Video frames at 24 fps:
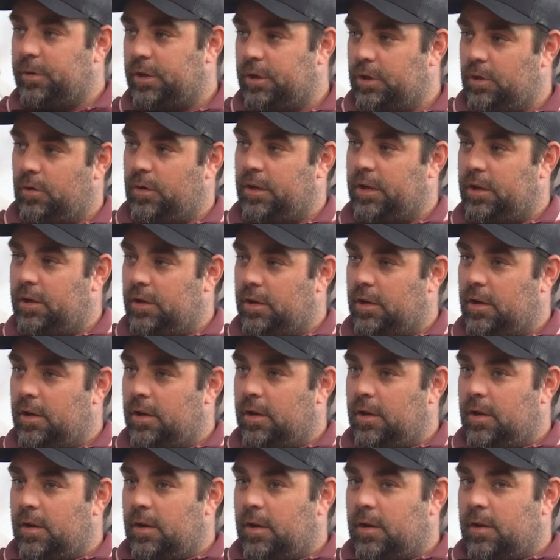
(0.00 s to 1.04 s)
that you're in,
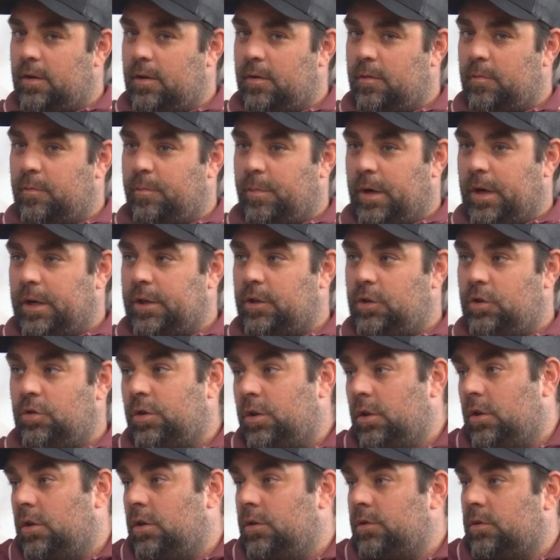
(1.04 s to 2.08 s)
but you
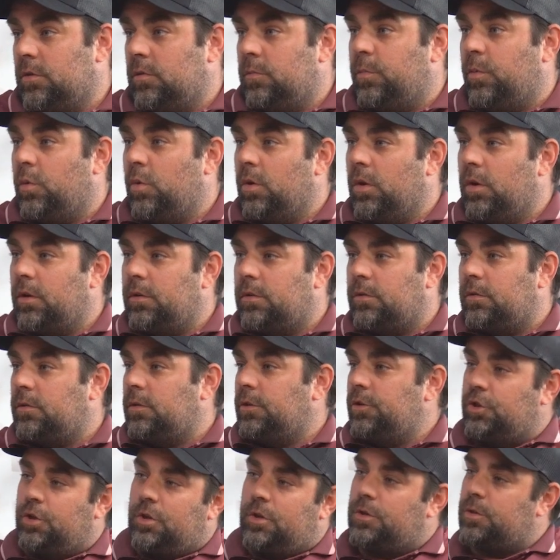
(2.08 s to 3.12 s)
can also port
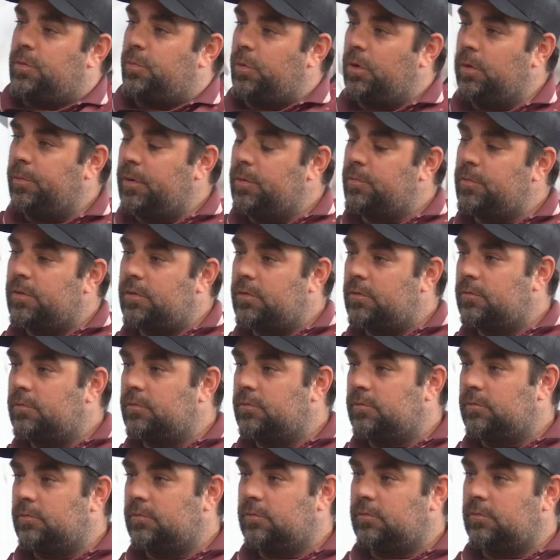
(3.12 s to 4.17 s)
insurance premiums.
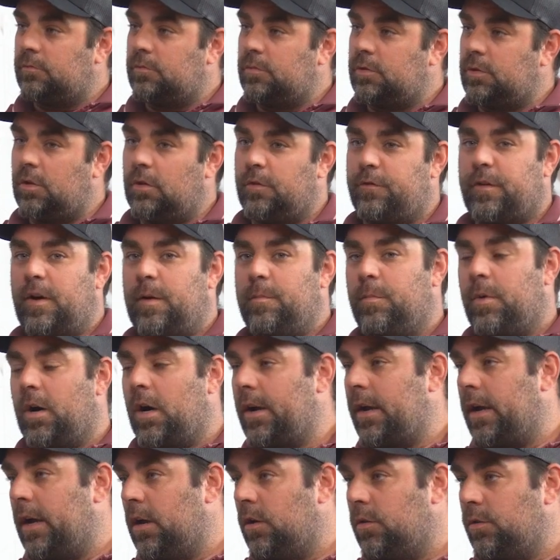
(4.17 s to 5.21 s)
So if I bought
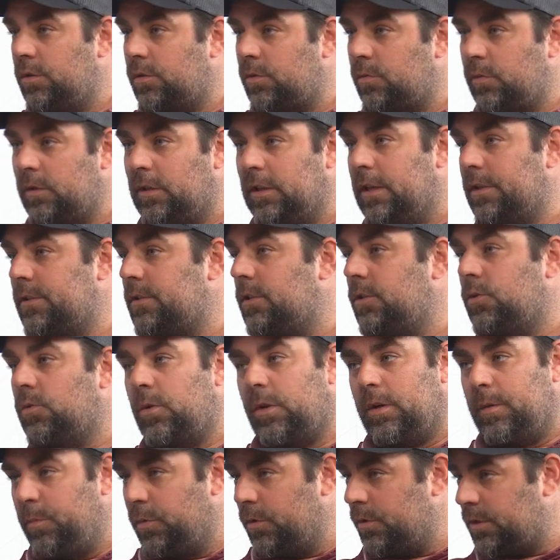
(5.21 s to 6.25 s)
a house with less than
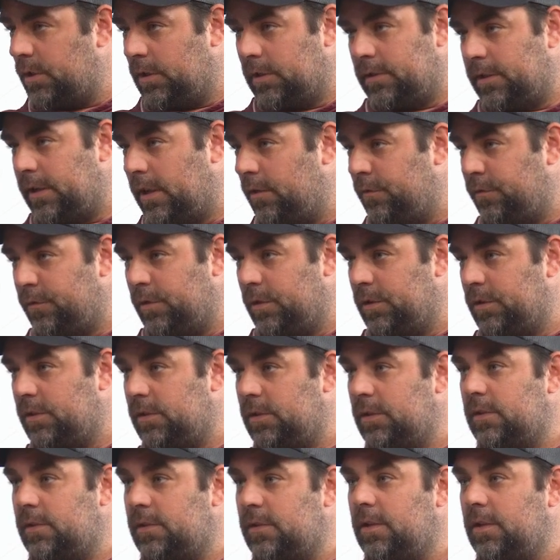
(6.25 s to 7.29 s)
20% down, for
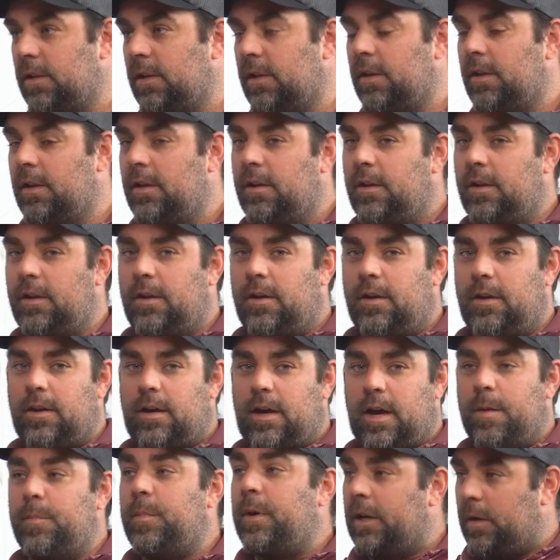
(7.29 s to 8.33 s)
instance,
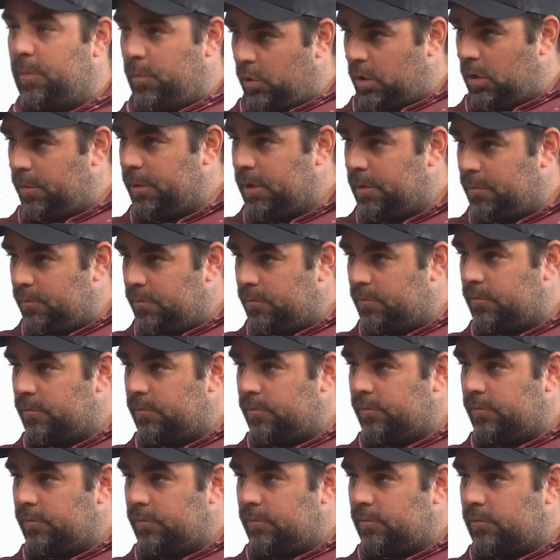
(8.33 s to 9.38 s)
I paid a premium.
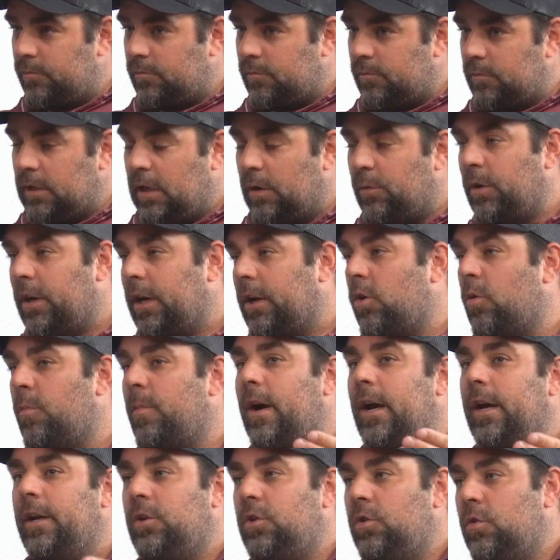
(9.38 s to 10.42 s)
Now, when I go
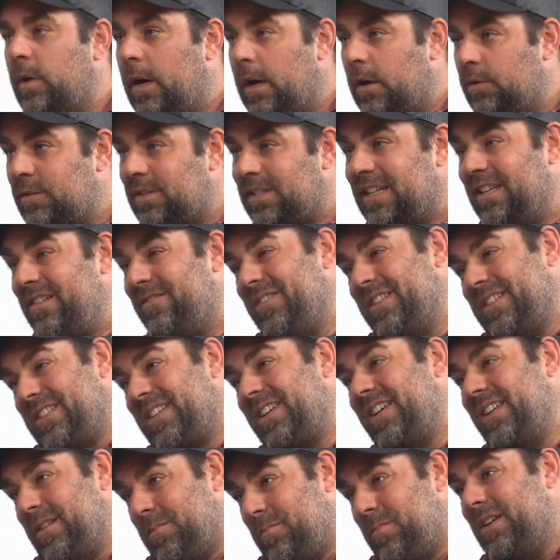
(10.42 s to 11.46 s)
buy a new house, if it's
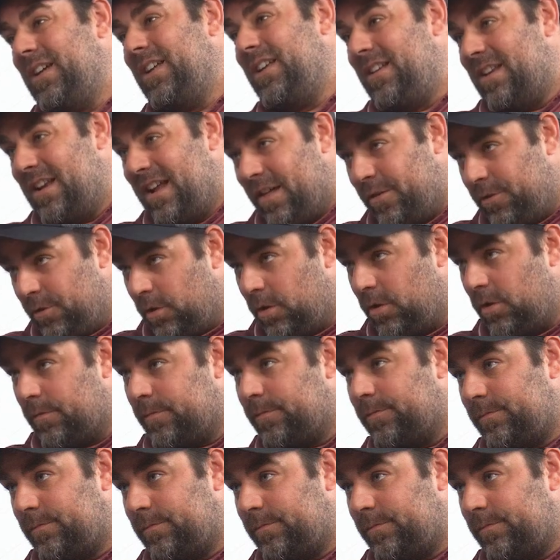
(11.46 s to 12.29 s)
going to be another